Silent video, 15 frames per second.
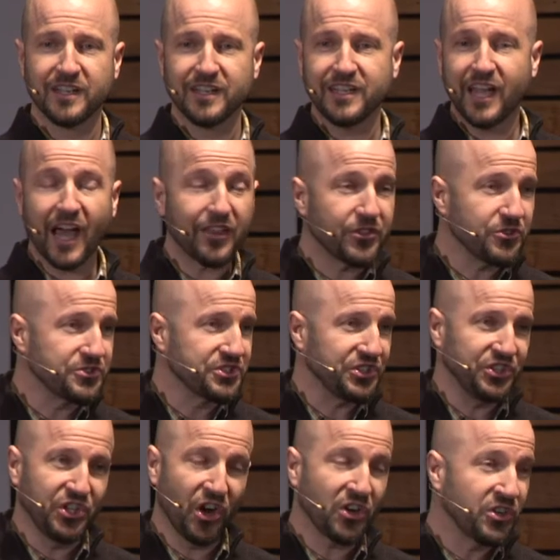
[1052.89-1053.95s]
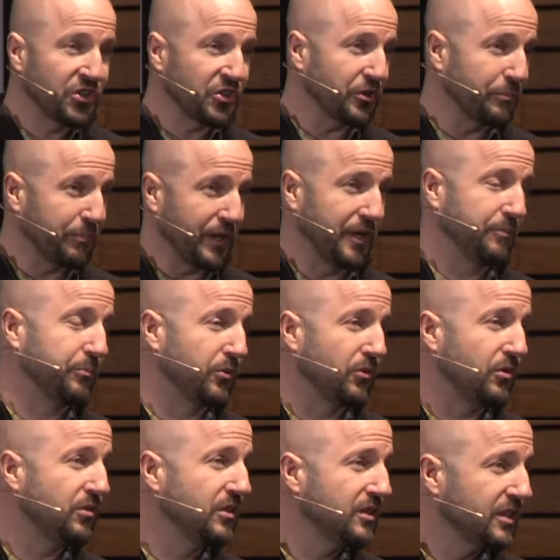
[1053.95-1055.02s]
Yeah, there's younger
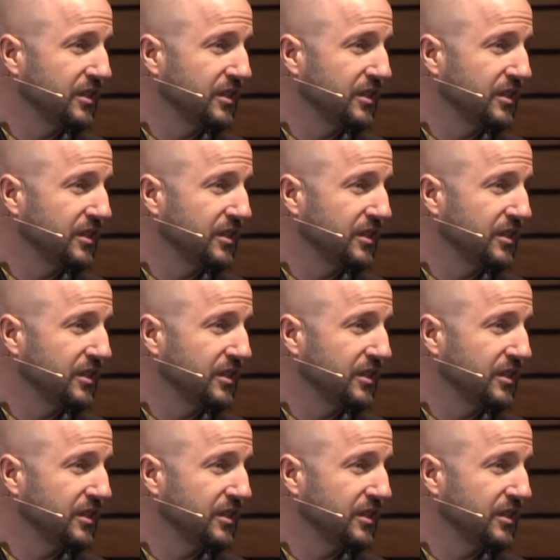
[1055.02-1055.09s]
people,